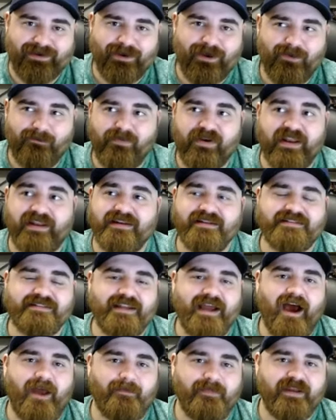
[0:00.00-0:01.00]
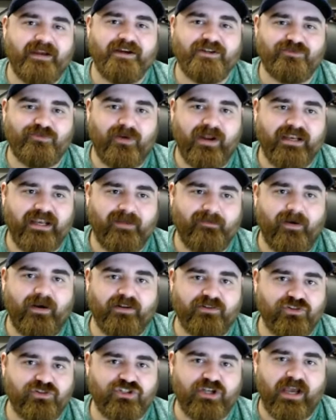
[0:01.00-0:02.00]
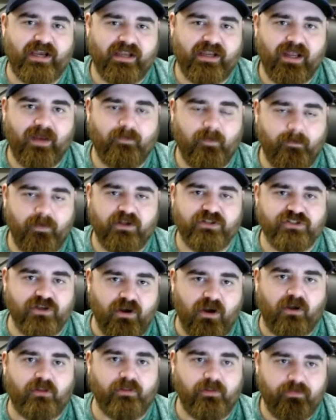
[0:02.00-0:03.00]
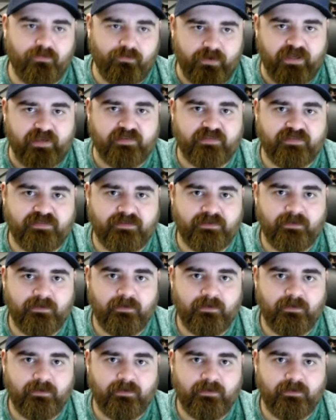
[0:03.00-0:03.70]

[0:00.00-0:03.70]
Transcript: But it is not because Ryan Nembhard is jacking up a bunch of ugly threes.